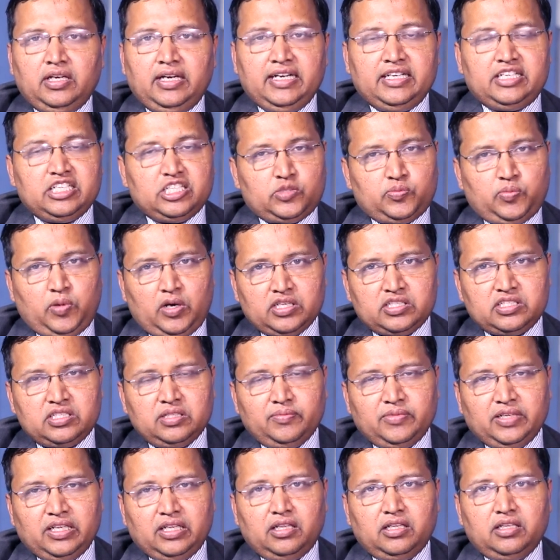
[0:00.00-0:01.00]
It is
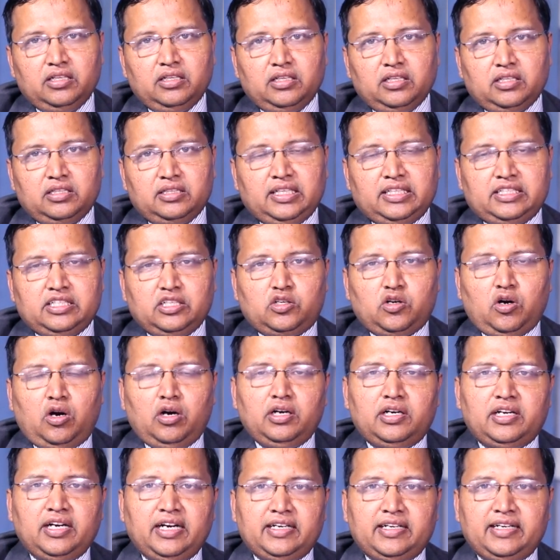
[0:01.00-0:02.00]
possible that a
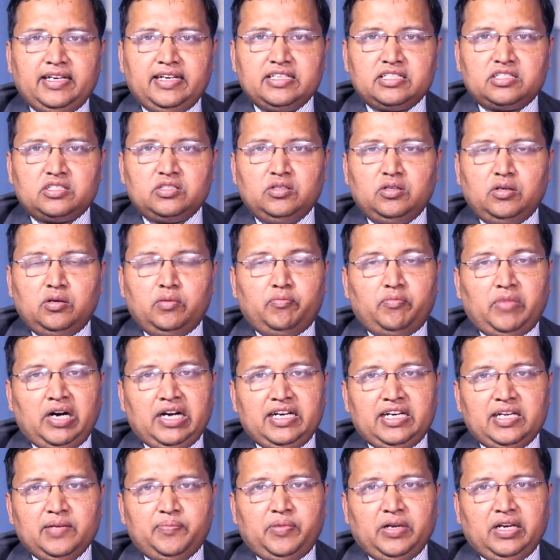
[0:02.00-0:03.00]
contract has
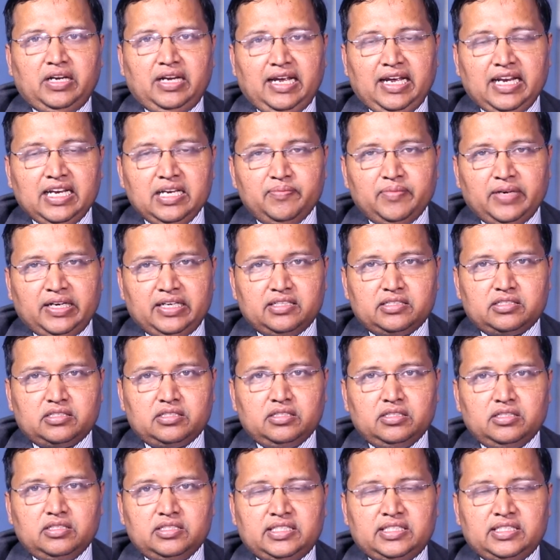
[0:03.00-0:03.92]
multiple elements,